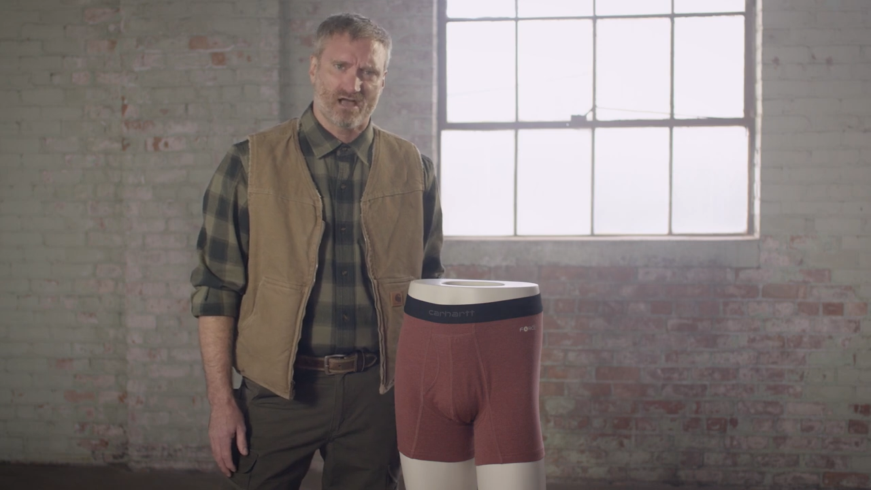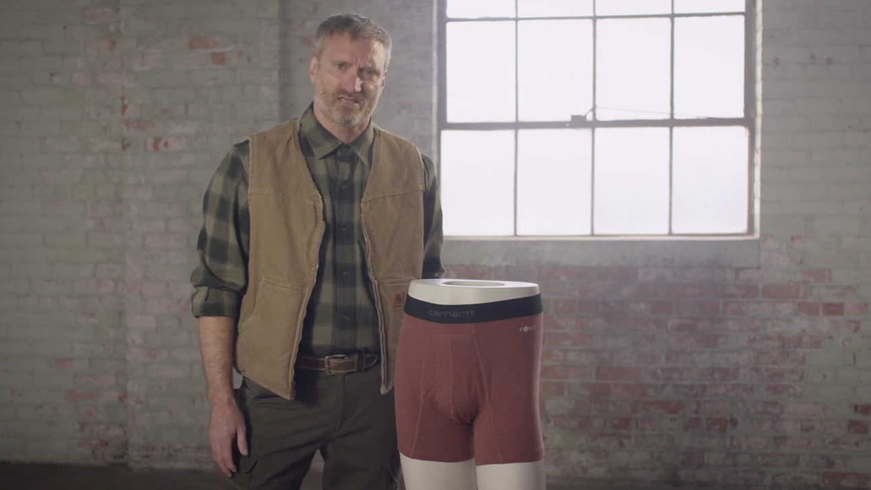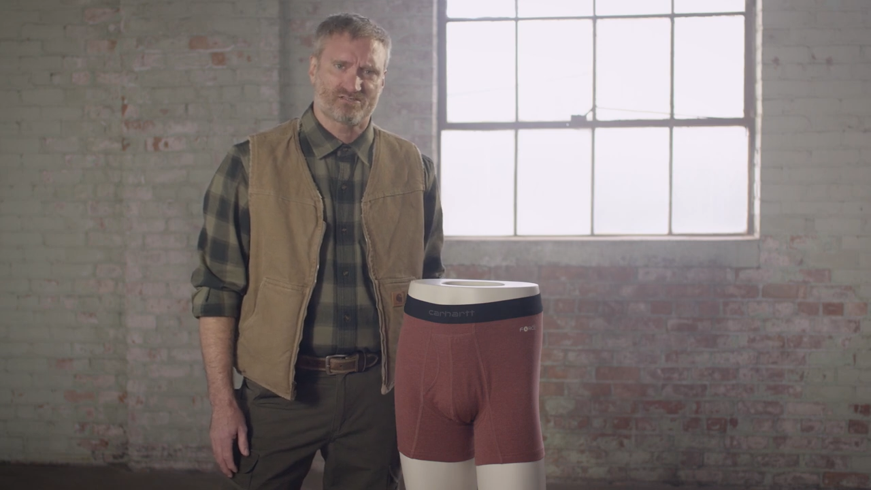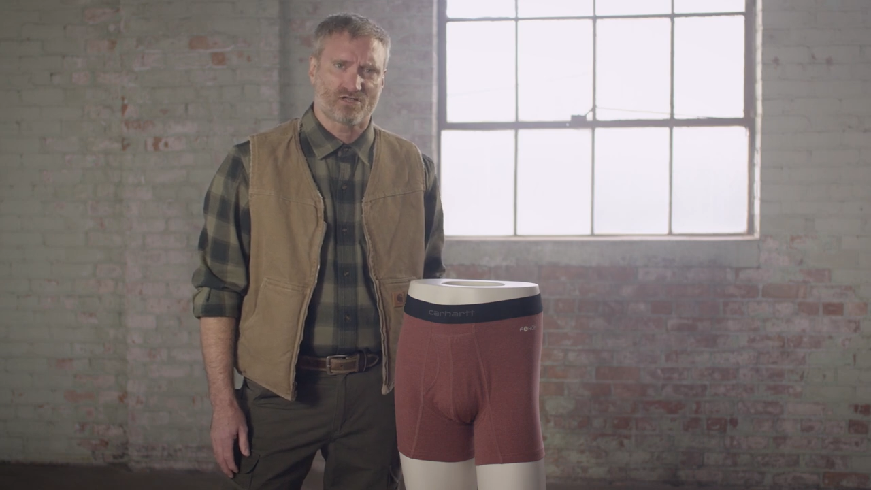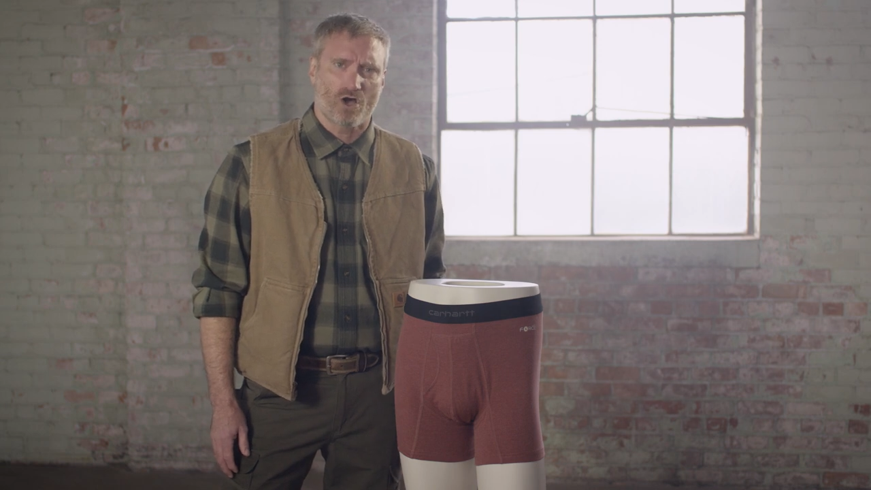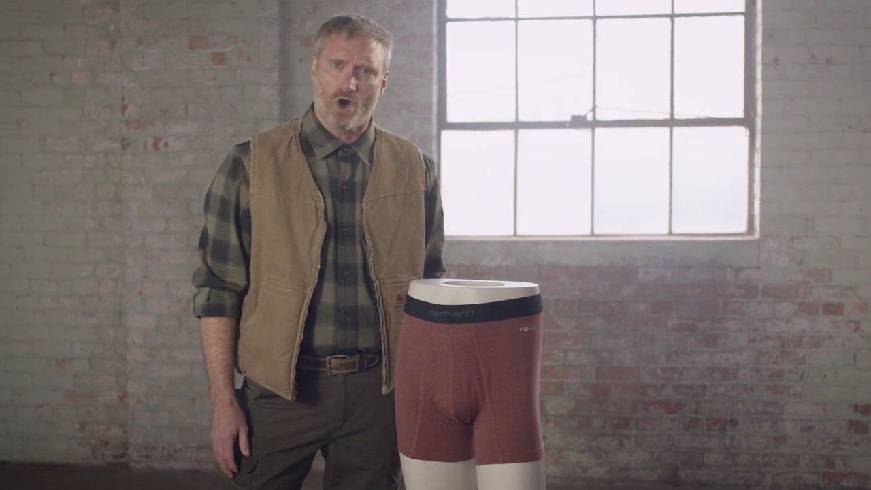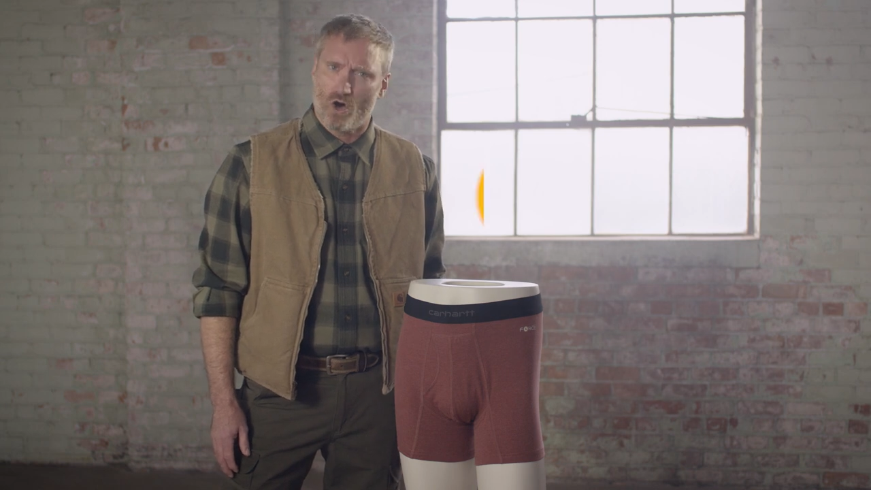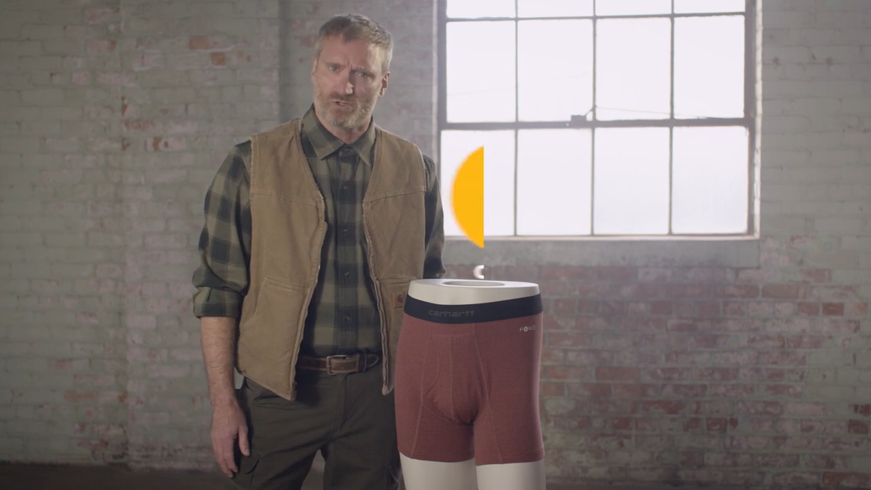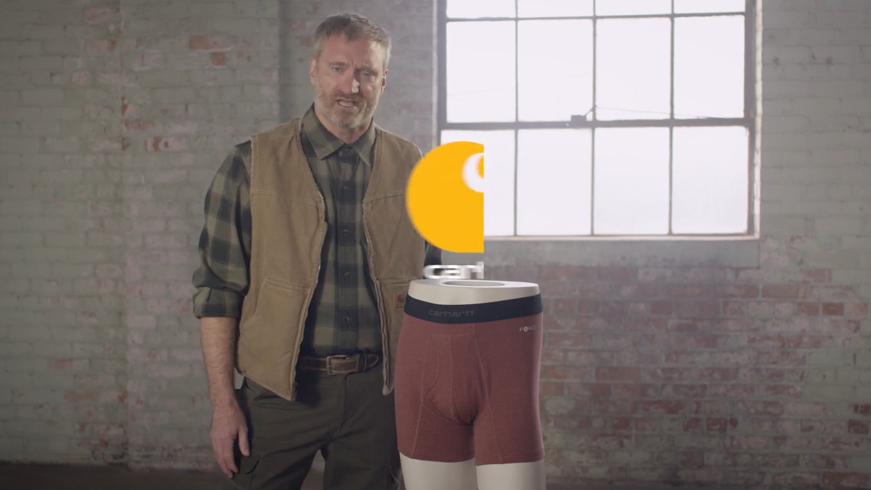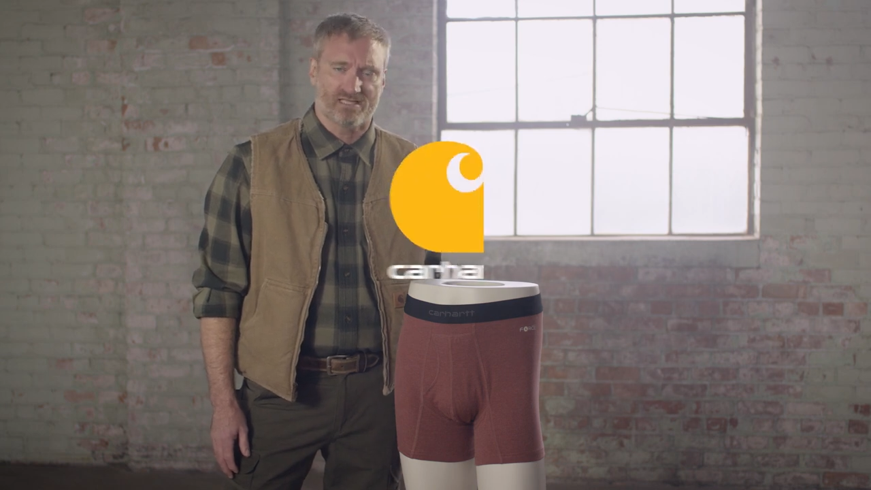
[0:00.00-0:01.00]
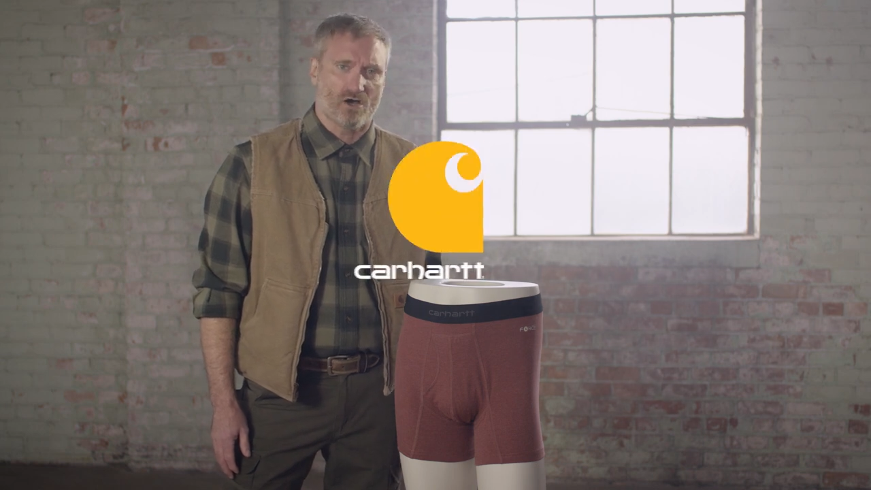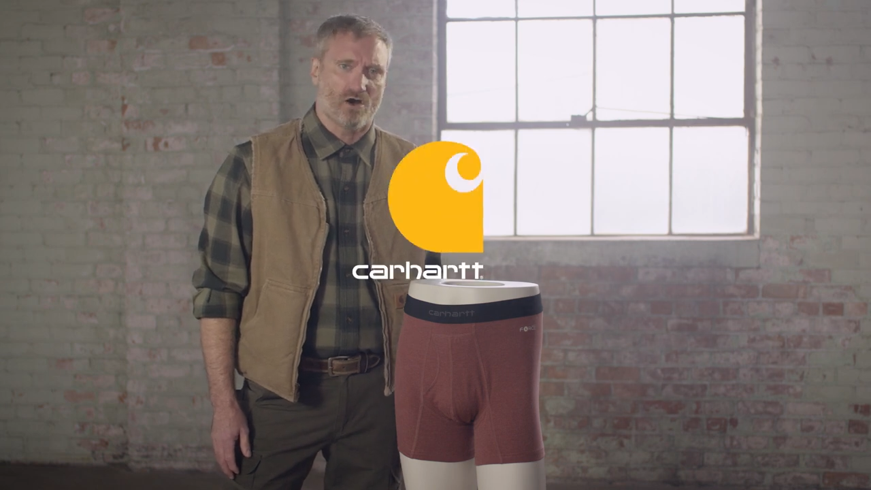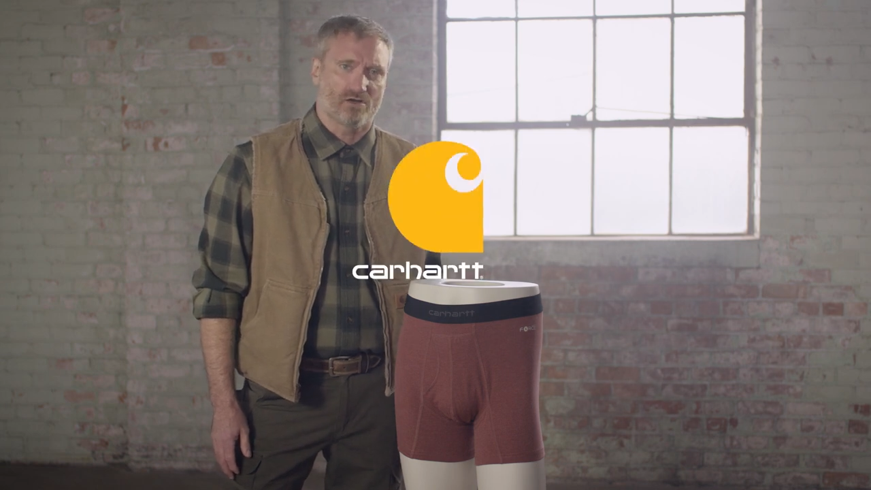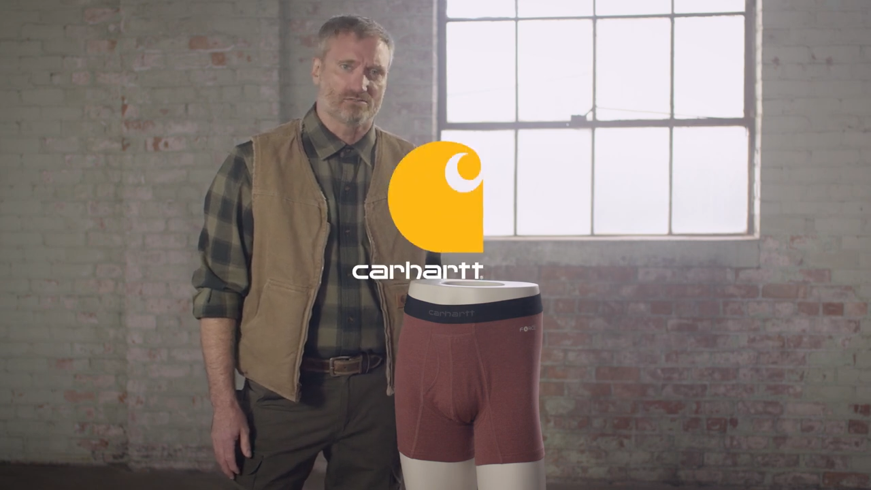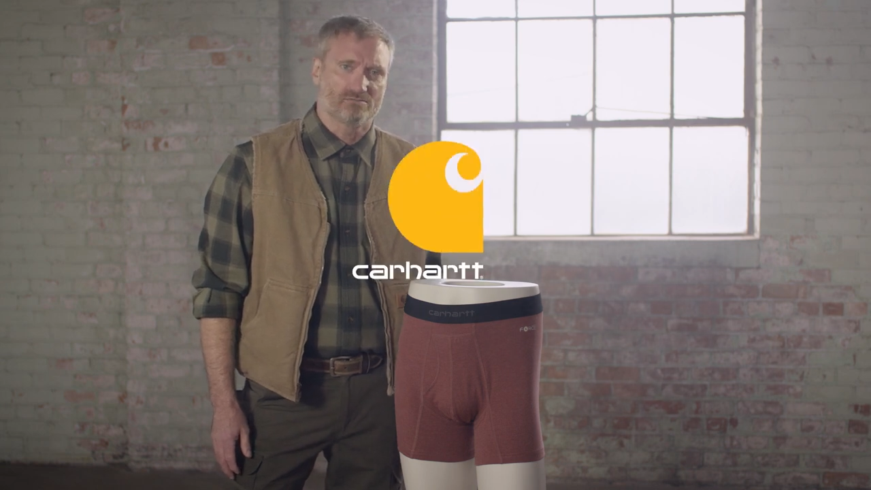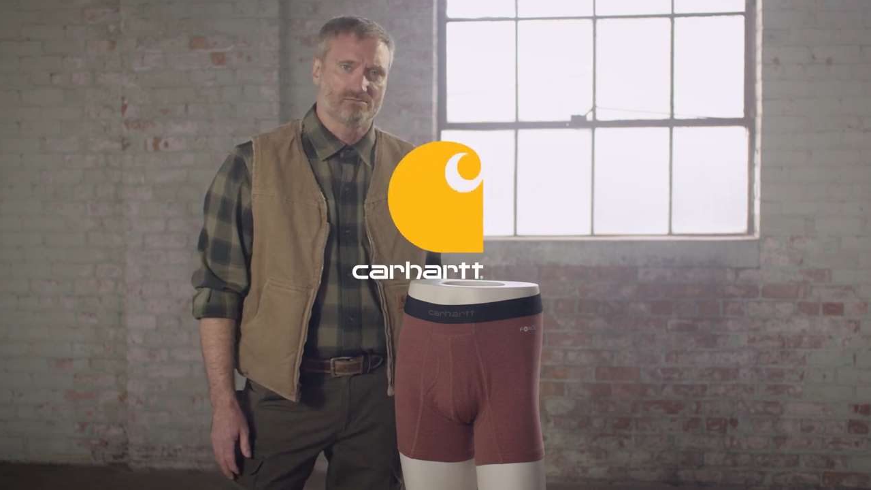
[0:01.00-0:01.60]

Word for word: best all day long.